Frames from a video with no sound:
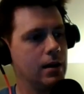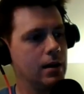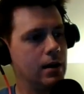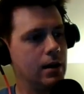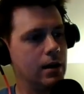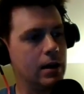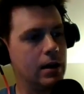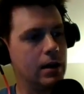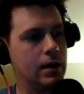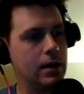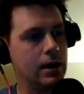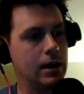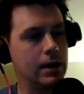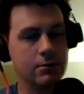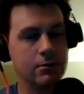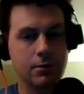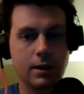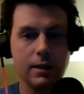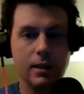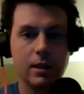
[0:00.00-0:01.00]
I
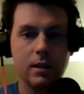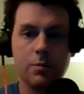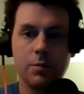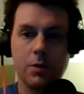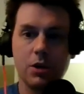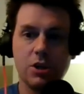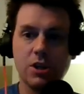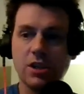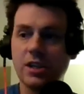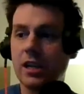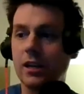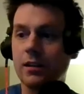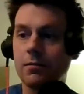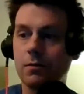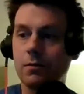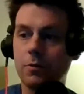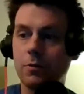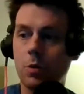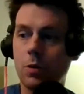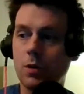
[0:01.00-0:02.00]
greatly appreciate it,
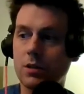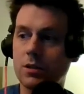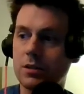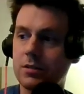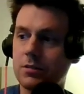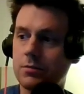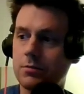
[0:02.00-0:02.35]
of course.